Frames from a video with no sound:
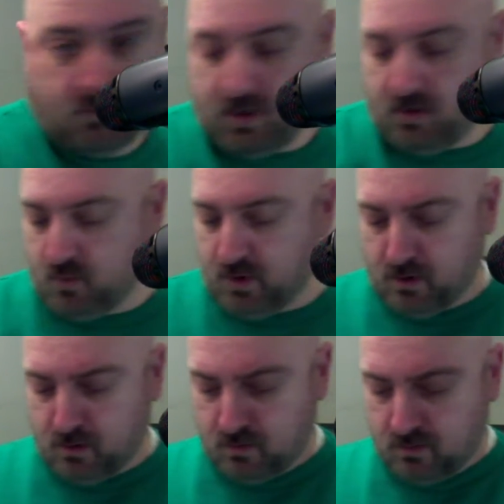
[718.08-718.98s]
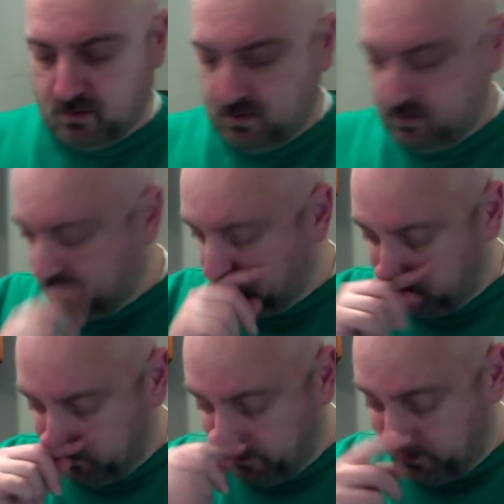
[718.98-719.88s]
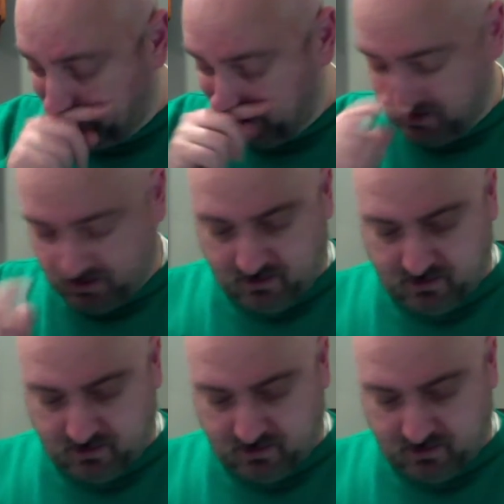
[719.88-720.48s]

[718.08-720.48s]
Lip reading: will plug it in